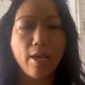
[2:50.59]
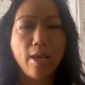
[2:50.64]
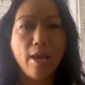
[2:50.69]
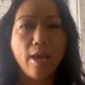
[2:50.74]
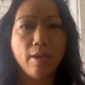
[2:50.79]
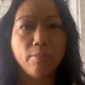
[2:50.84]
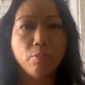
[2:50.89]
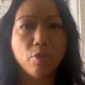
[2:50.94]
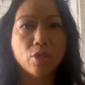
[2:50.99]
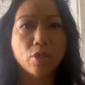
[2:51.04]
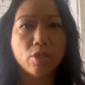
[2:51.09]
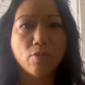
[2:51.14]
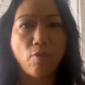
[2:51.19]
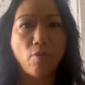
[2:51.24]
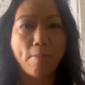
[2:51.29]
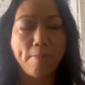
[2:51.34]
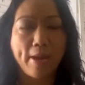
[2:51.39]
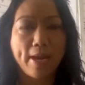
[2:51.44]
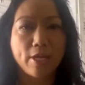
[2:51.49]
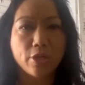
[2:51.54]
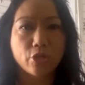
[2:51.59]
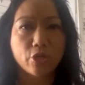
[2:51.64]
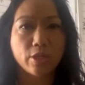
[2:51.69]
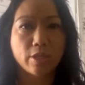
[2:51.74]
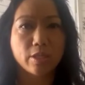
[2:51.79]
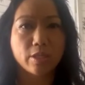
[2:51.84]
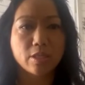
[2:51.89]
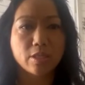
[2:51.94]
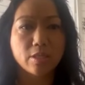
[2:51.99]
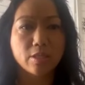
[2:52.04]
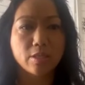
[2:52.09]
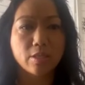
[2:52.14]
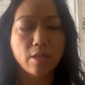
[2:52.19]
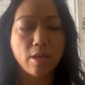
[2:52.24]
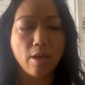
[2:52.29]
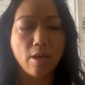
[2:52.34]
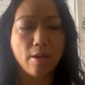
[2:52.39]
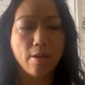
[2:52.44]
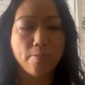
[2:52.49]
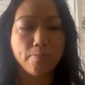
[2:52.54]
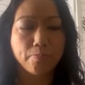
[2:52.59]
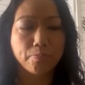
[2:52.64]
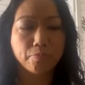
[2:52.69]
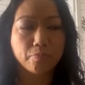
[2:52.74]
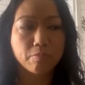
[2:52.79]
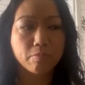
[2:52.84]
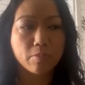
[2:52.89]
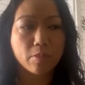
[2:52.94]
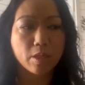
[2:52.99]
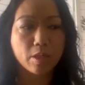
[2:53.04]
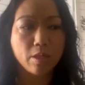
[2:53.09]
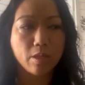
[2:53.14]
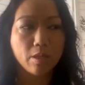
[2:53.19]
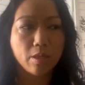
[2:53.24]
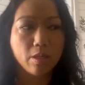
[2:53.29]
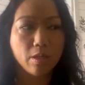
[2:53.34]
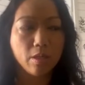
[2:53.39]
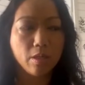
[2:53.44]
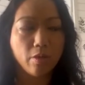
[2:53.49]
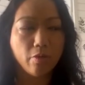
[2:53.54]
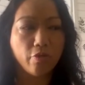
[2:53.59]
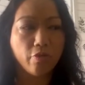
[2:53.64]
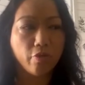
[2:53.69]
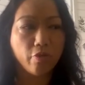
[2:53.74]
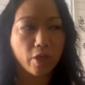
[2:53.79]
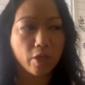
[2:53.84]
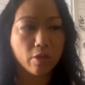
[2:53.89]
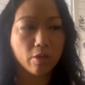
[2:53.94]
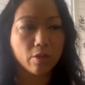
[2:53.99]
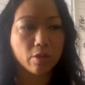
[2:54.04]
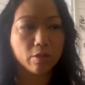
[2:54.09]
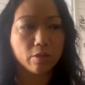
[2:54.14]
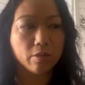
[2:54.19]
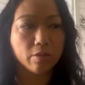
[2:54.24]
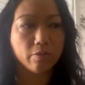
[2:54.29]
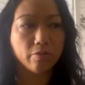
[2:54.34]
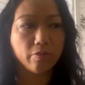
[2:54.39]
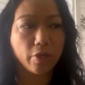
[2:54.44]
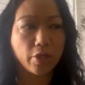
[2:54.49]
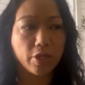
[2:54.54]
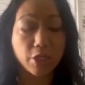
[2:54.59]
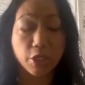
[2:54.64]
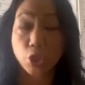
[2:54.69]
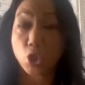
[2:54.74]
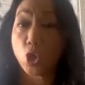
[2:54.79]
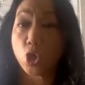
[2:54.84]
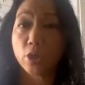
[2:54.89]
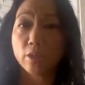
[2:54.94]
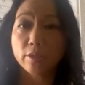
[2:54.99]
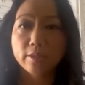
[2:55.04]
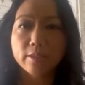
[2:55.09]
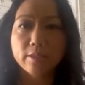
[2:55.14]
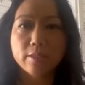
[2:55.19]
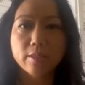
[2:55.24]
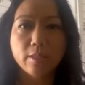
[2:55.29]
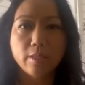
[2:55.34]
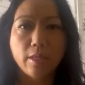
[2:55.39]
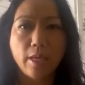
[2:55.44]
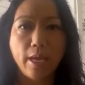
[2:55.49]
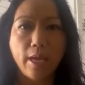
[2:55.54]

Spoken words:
And most of our patients feel very disheartened.